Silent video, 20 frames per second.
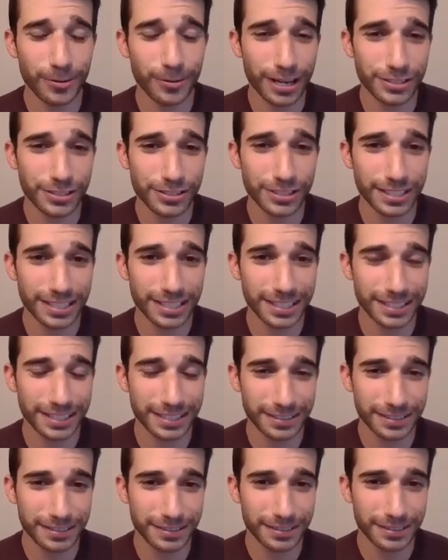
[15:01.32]
Watching
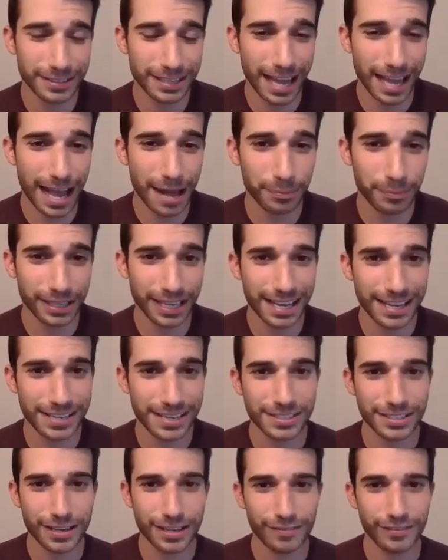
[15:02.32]
the
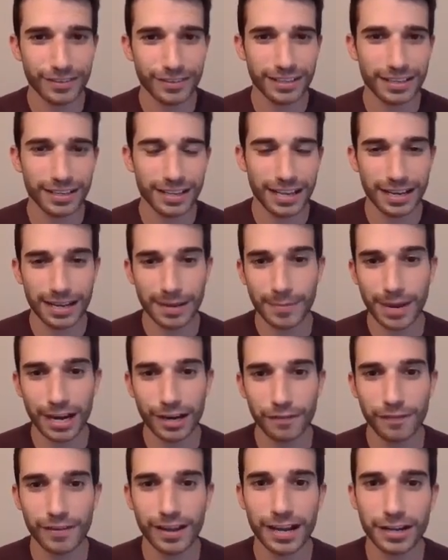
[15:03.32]
application of it and the
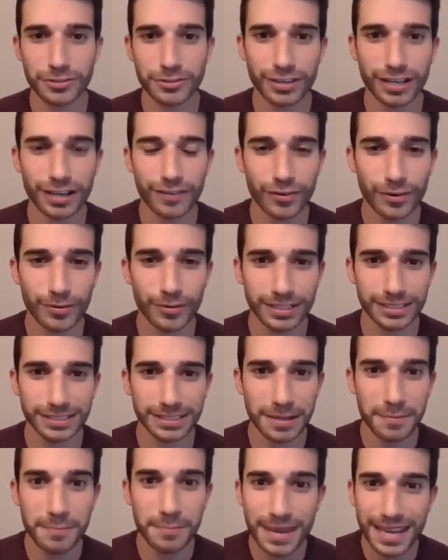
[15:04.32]
manufacturing of it was
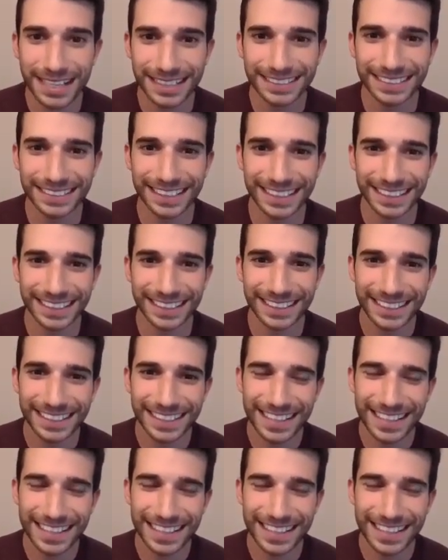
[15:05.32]
amazing.